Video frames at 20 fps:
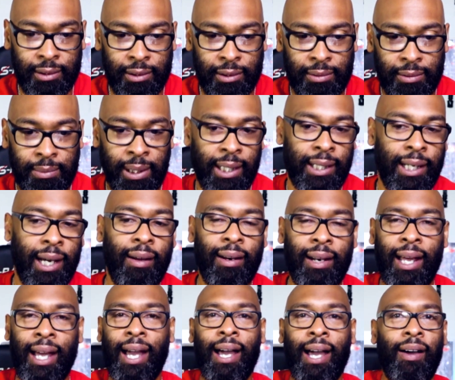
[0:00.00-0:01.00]
Man, y'all
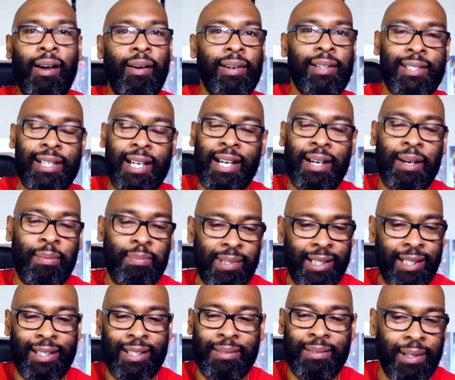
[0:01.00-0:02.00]
lie all the time. I'm
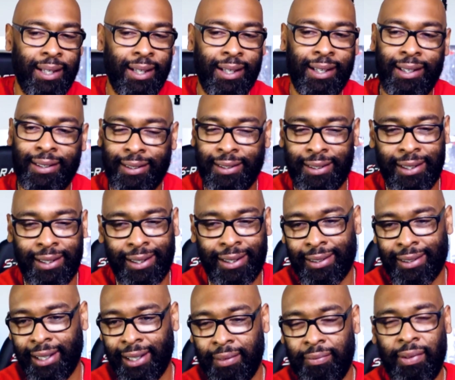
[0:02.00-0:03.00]
telling you, man. If